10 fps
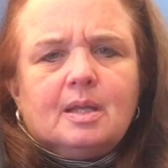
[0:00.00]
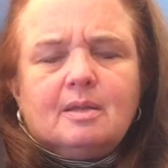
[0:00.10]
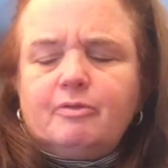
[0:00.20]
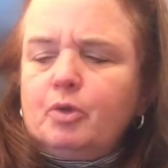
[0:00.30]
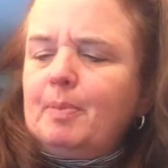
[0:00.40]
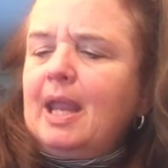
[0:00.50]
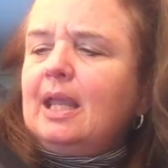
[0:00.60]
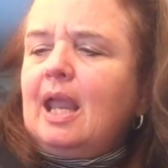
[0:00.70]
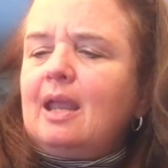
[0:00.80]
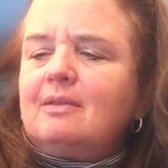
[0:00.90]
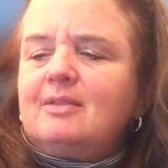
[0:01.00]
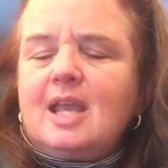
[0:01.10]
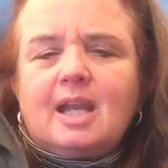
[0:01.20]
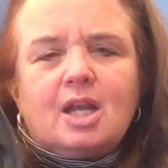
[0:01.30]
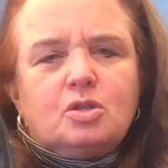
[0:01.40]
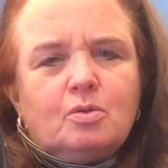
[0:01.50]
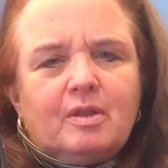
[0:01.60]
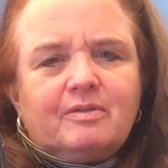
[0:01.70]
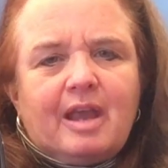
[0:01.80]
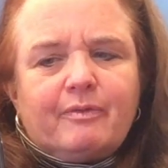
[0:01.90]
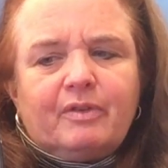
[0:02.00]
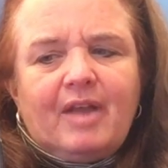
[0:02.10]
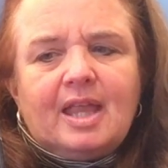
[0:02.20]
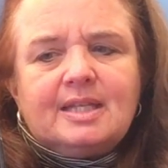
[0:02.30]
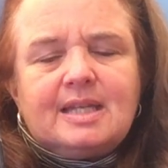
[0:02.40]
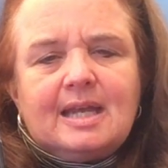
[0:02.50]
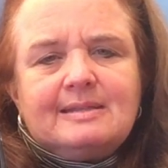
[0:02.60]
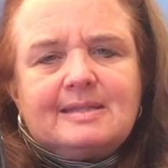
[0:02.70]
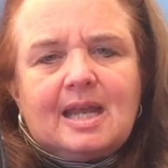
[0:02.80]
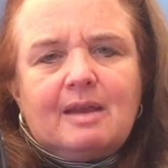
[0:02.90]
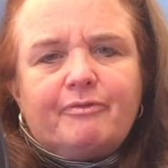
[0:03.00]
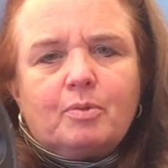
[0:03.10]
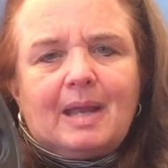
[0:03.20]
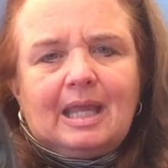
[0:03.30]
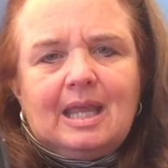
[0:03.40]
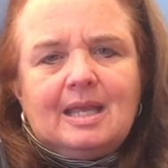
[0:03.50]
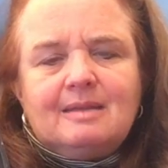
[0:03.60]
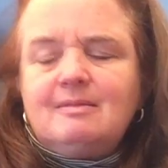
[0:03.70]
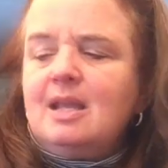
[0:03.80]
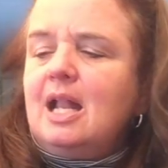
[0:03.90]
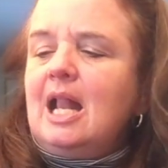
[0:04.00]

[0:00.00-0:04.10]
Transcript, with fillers: It's for pancakes. And I do this every Valentine's Day for my kids.